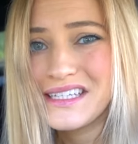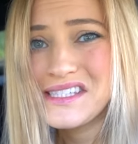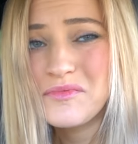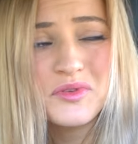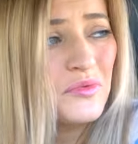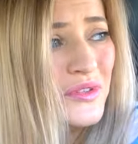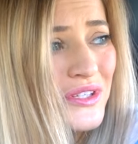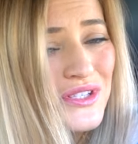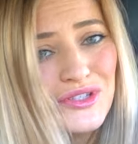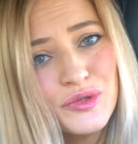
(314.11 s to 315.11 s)
Something
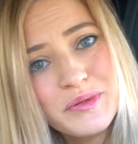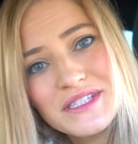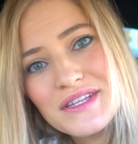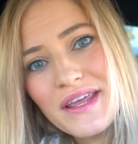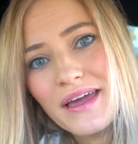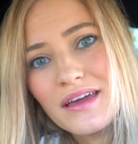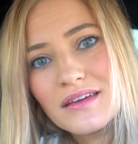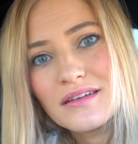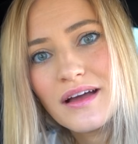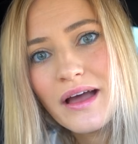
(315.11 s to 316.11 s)
really stupid today.
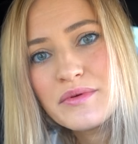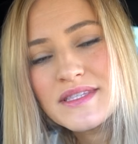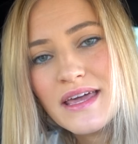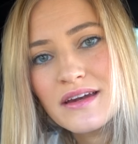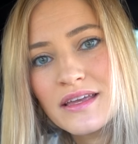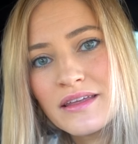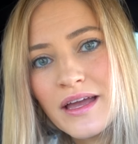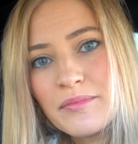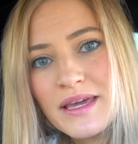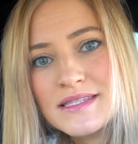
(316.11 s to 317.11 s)
I was editing and
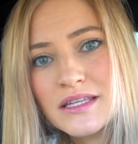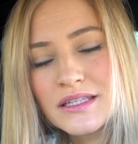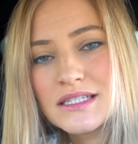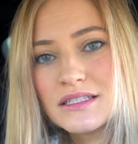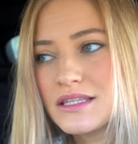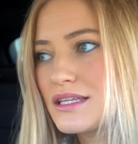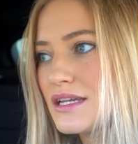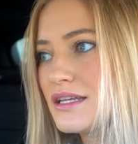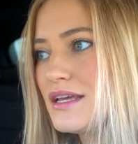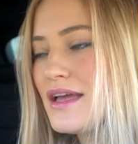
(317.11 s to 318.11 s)
I basically
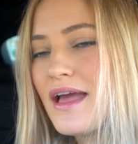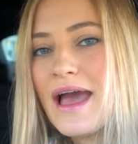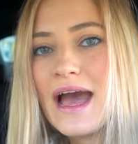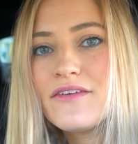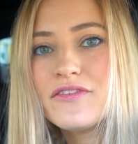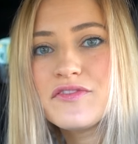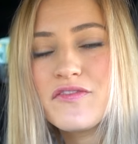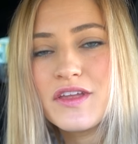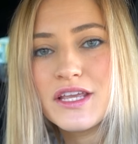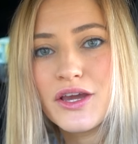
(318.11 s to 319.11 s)
deleted half of the
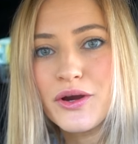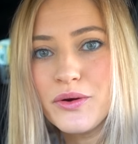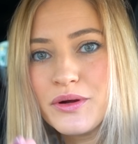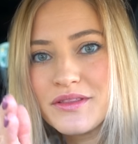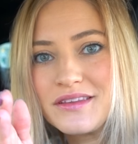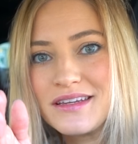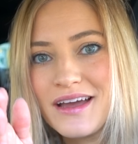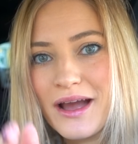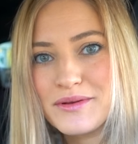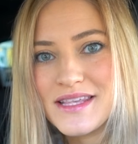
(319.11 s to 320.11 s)
video that
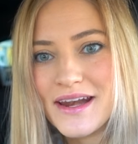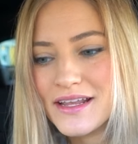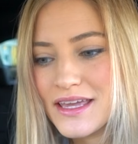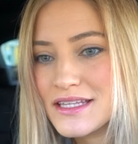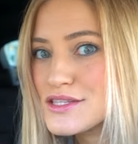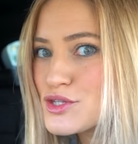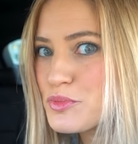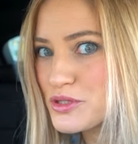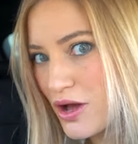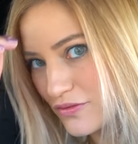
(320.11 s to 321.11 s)
I was editing, and it's a
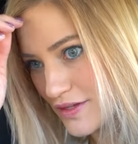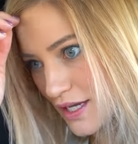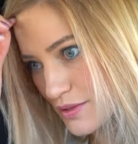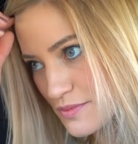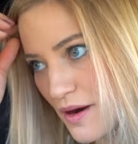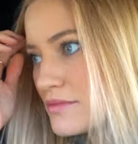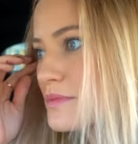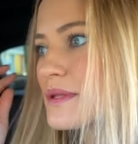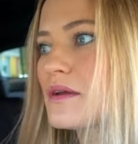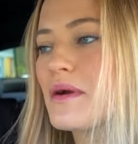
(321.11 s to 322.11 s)
super long video. It's
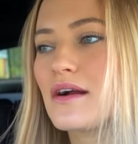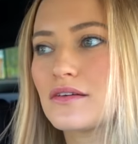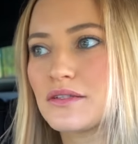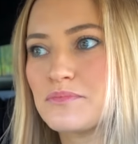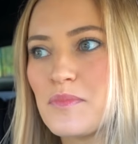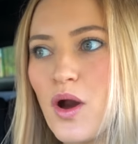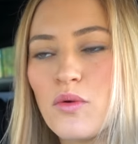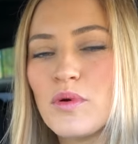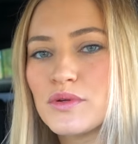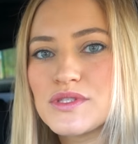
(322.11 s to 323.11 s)
probably about
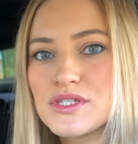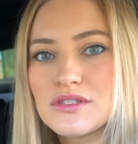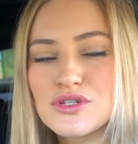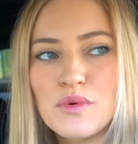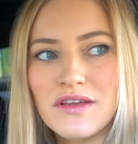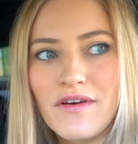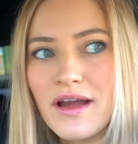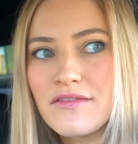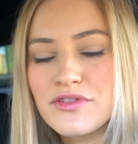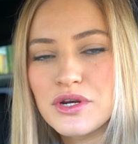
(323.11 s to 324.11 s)
almost
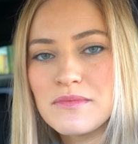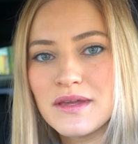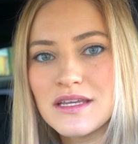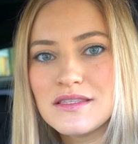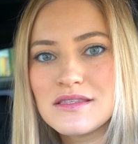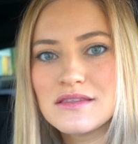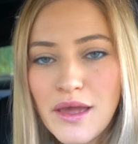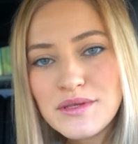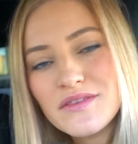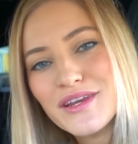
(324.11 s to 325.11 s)
twenty-five, thirty minutes.
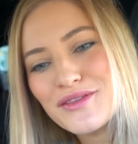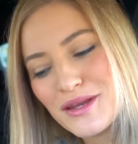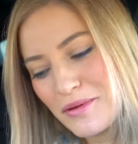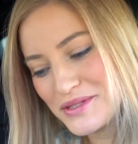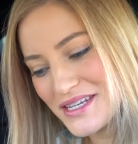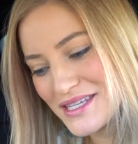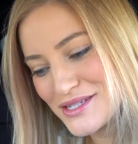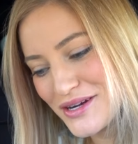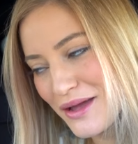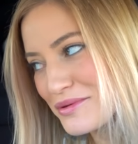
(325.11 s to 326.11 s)
It was the video that I posted
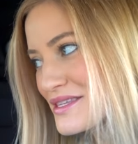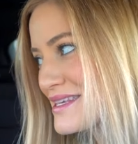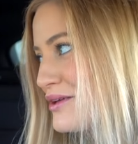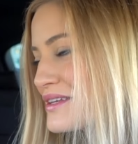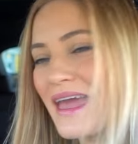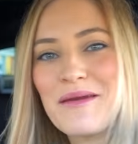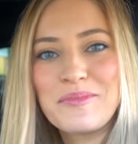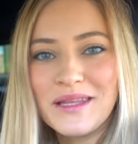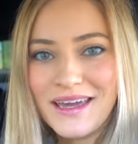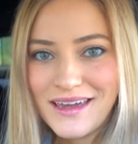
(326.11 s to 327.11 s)
yesterday with the Zelda
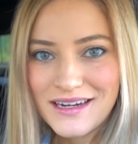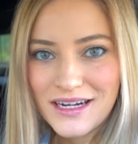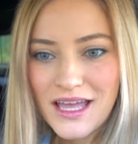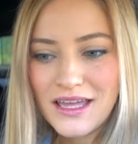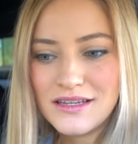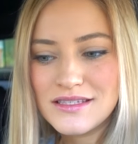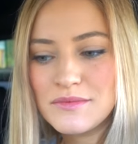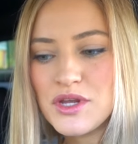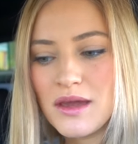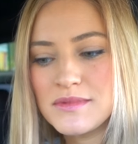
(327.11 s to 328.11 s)
gameplay in it, and
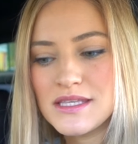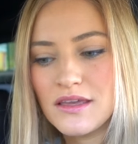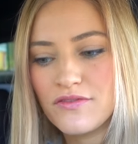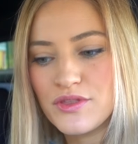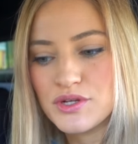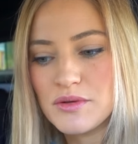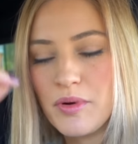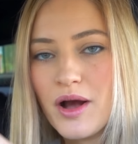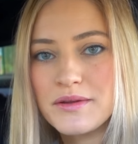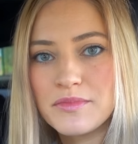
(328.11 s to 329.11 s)
sometimes if there's a
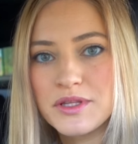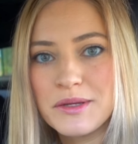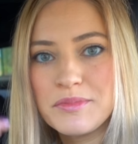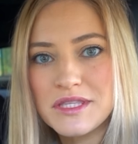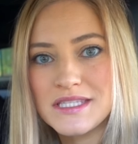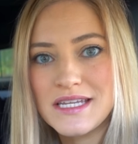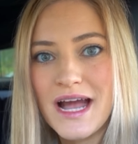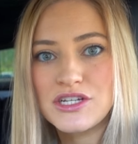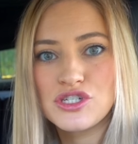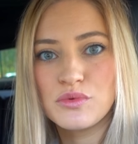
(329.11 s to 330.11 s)
bottom clip that's
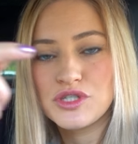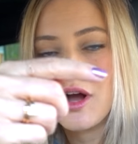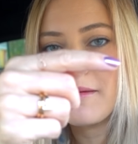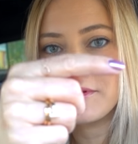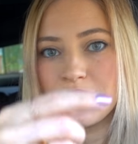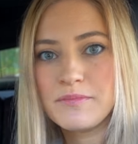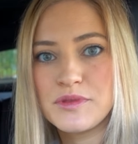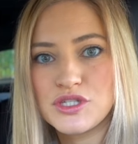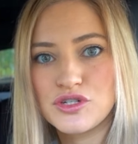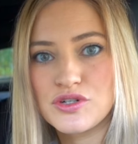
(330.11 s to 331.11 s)
attached to a top clip
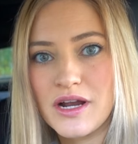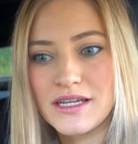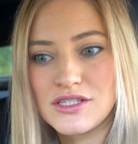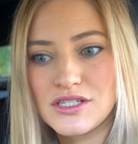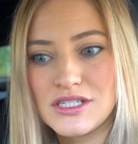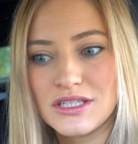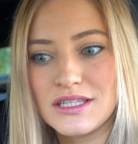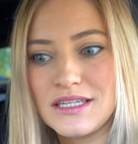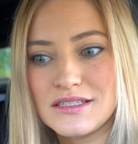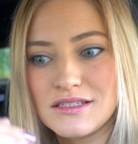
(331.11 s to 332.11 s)
that you're trying to
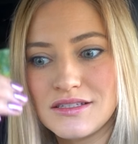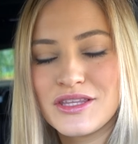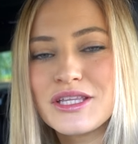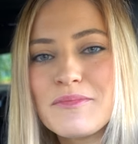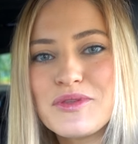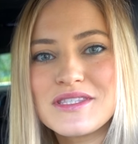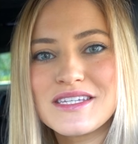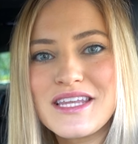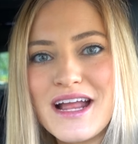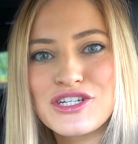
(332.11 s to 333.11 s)
delete, the clip that's
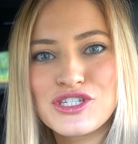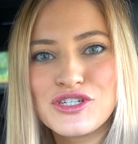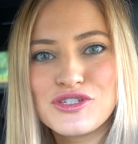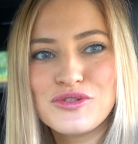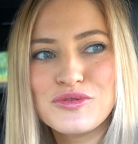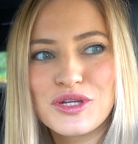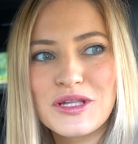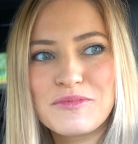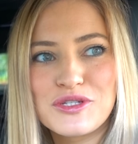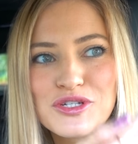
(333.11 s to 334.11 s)
attached to the
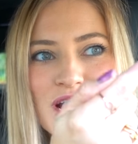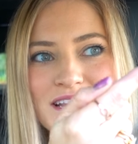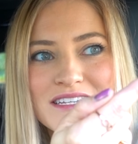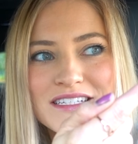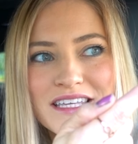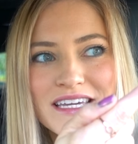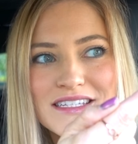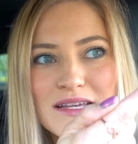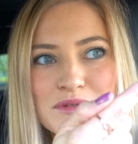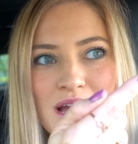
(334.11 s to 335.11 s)
clip that you're trying to
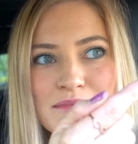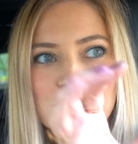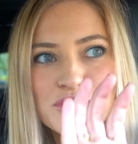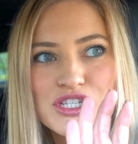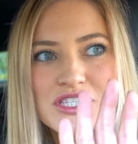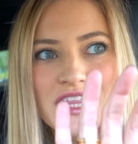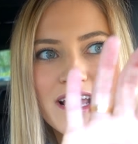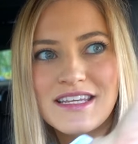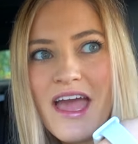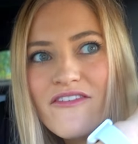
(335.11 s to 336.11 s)
delete, sometimes we'll just
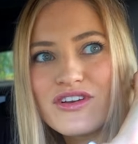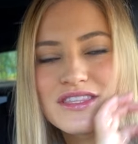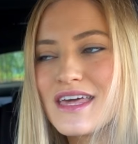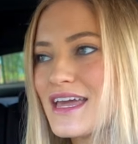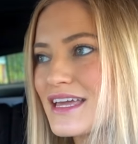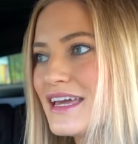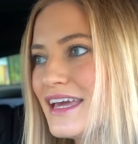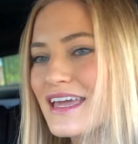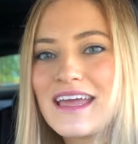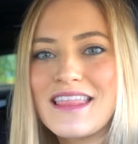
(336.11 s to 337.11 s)
select everything
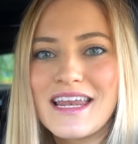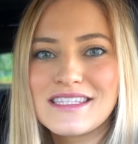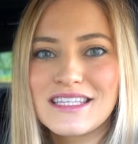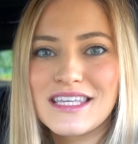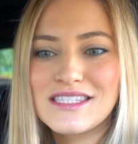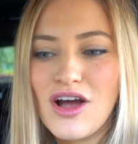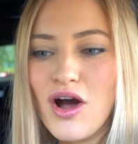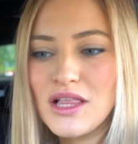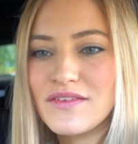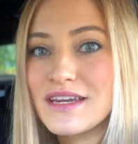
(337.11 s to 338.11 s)
and then it deletes
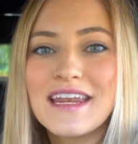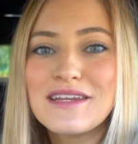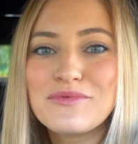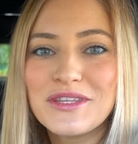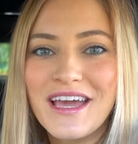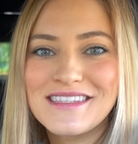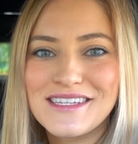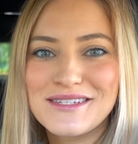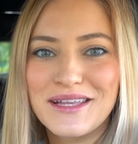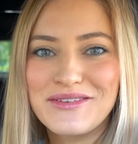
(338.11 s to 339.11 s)
all And I didn't realize
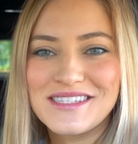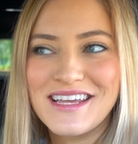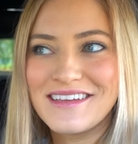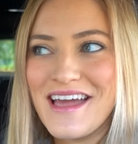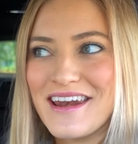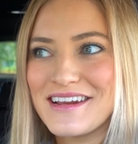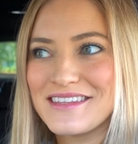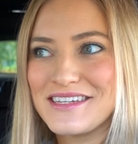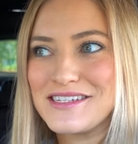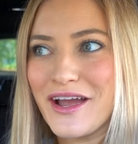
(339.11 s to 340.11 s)
it until I was done
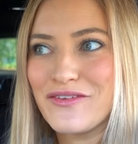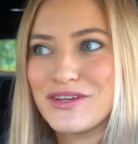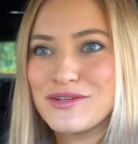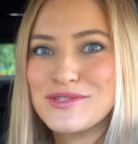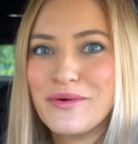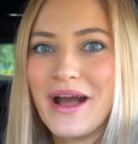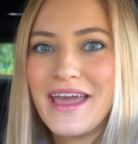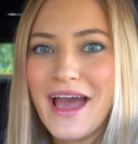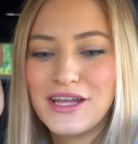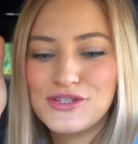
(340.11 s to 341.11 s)
editing the entire video, so I
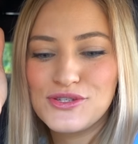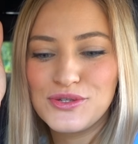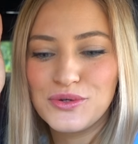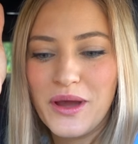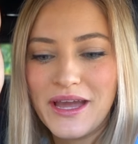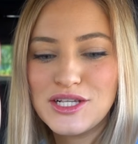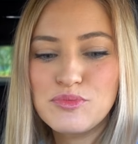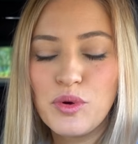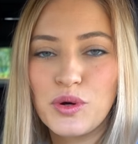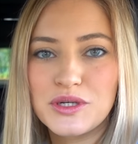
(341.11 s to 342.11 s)
had to
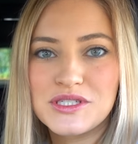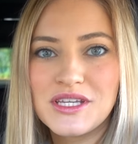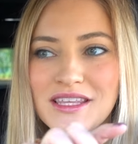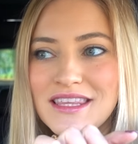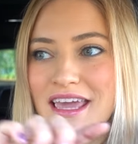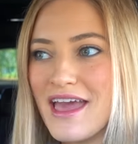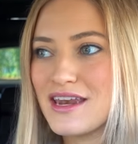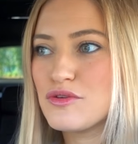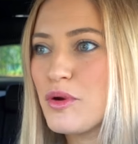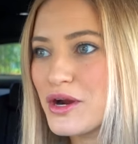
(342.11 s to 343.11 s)
export the
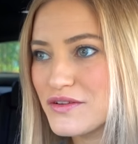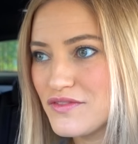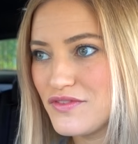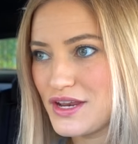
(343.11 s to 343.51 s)
end part of the